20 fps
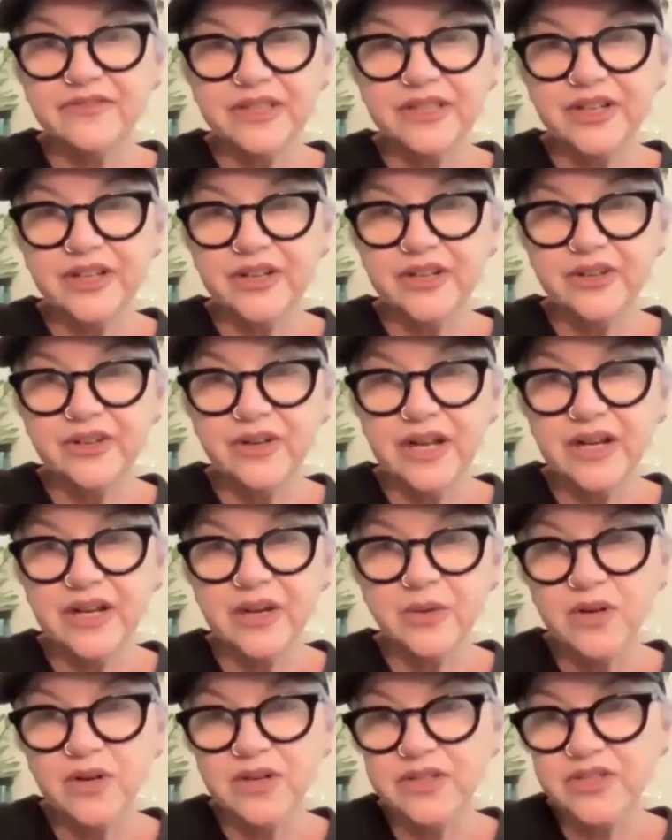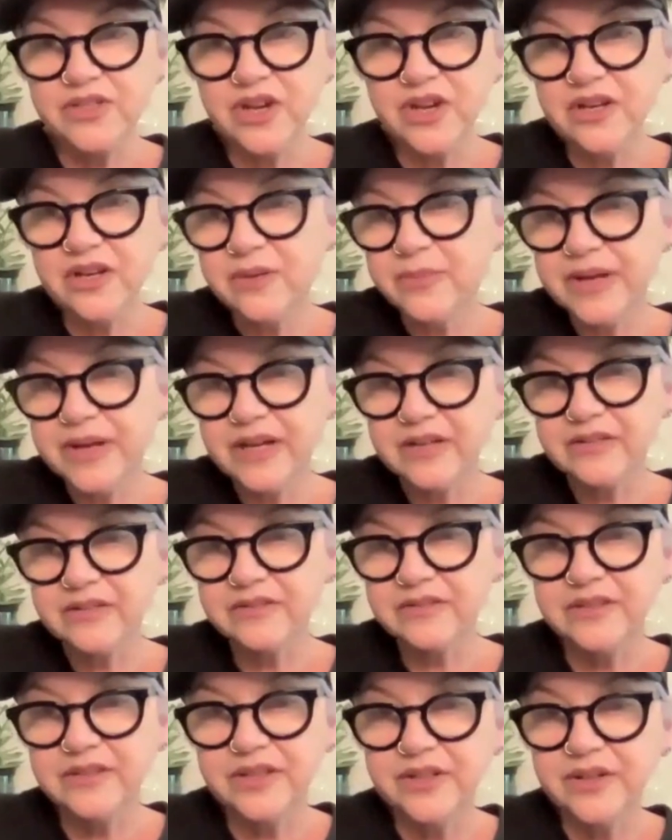and I want to talk about,
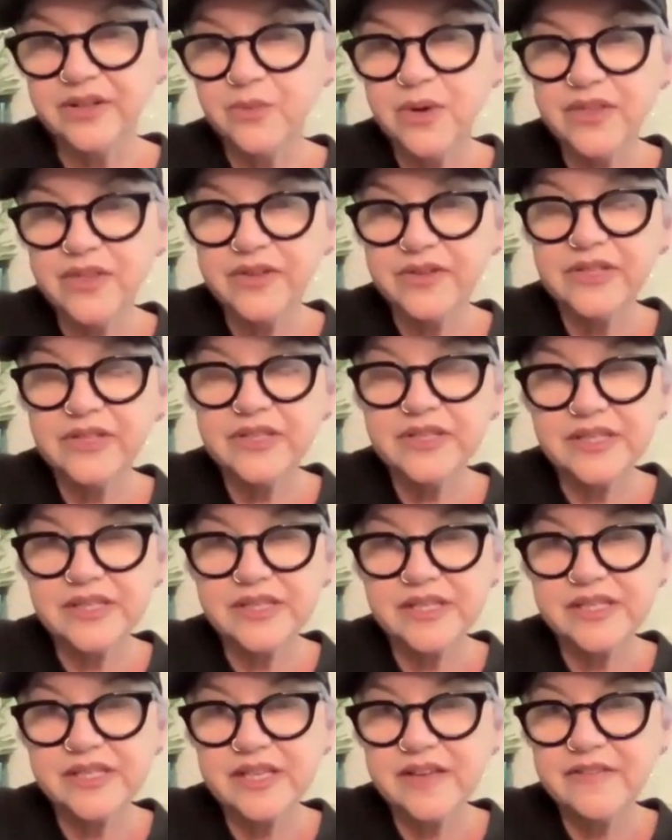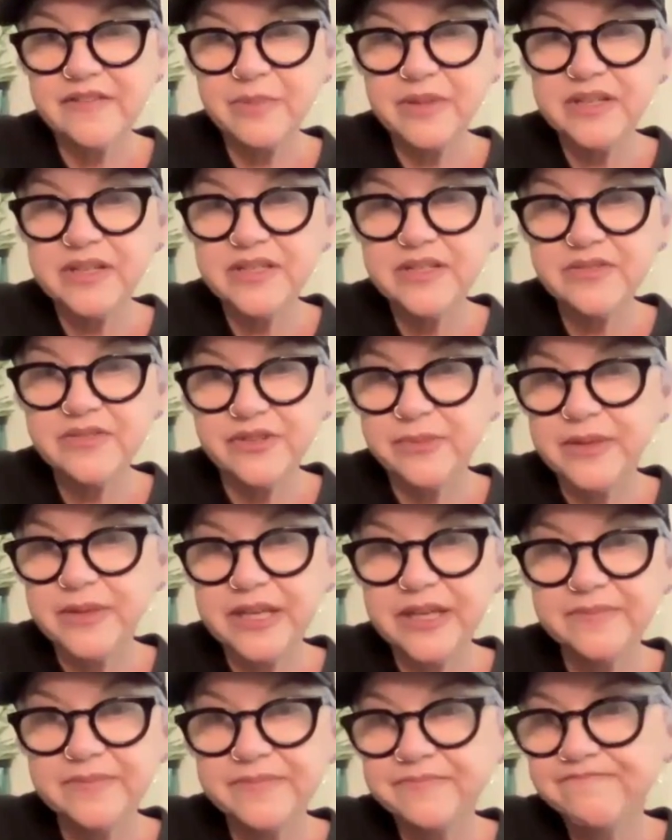whether this is a safe place for
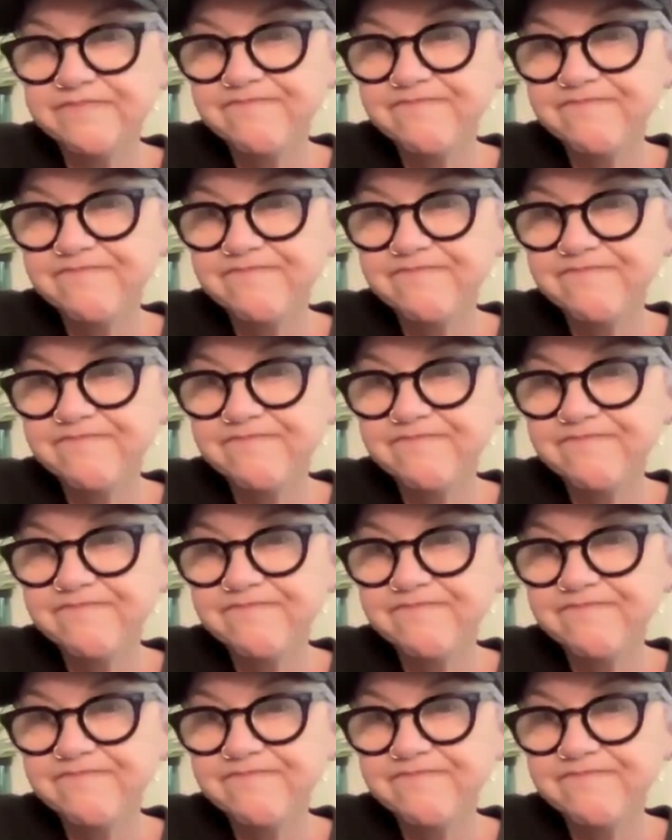me.